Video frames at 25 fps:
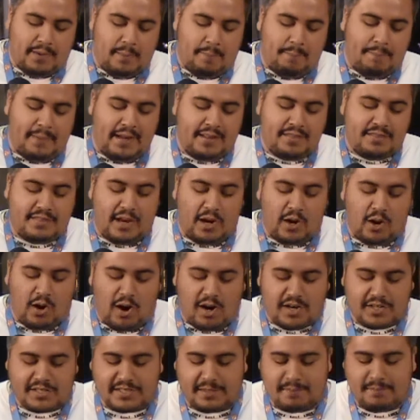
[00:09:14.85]
but there
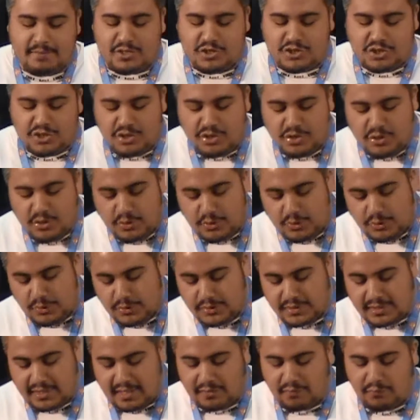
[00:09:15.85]
are some
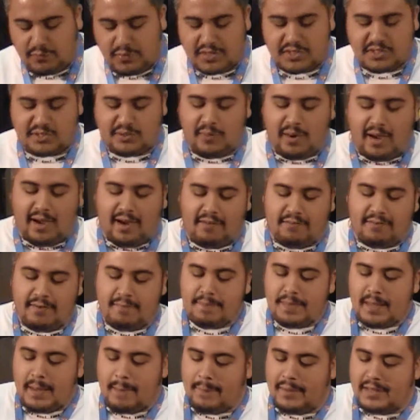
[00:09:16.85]
Jews, that's verse
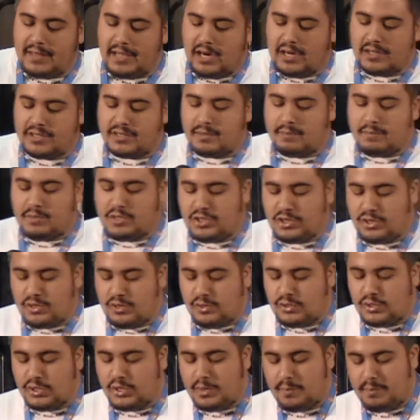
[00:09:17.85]
12, but there are some
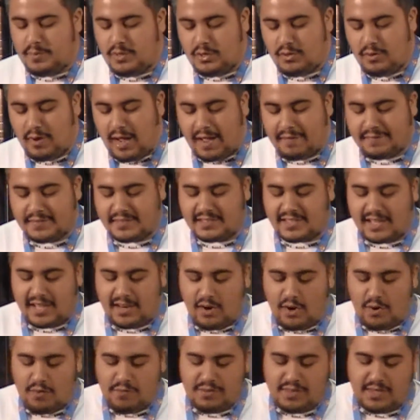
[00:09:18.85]
Jews whom you have
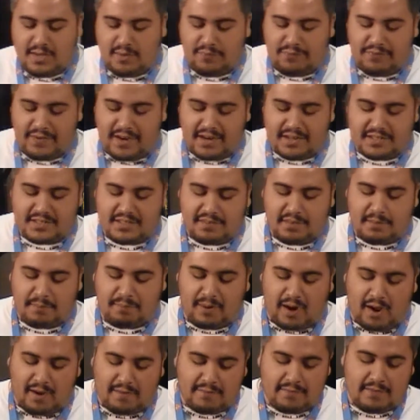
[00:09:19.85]
set over the affairs of the
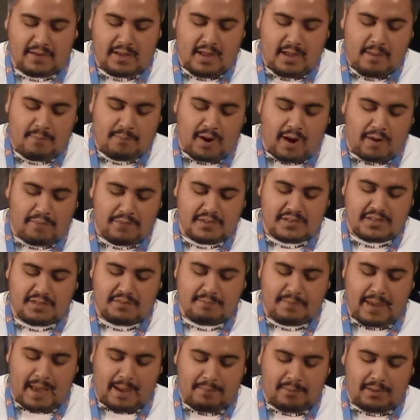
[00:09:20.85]
province
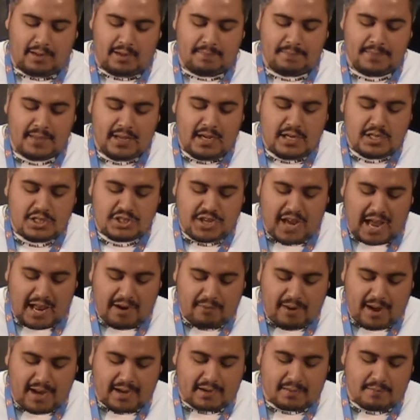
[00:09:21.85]
of Babylon,
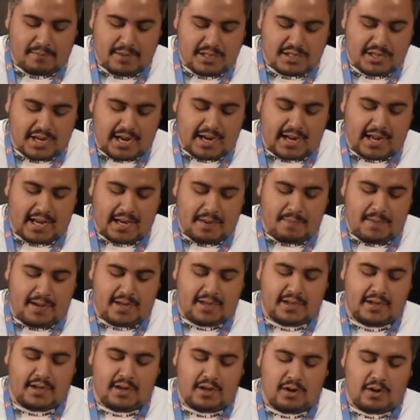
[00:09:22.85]
Shadrach, Meshach, and
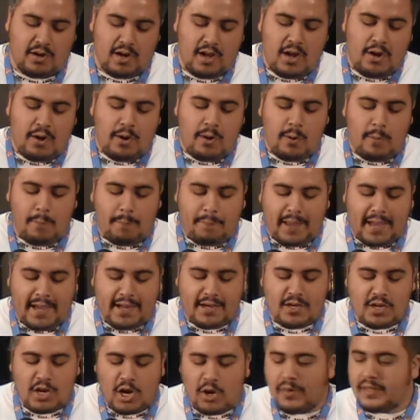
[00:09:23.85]
Abednego, who
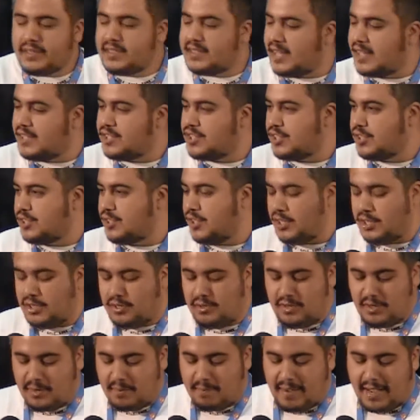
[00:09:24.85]
pay no attention to
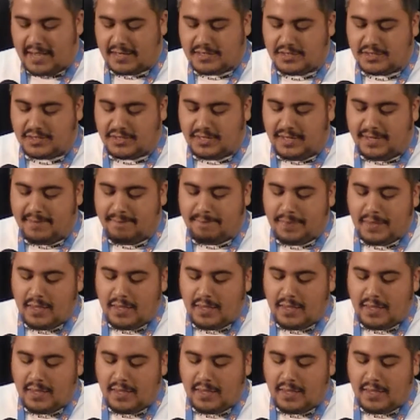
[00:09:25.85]
you, your majesty.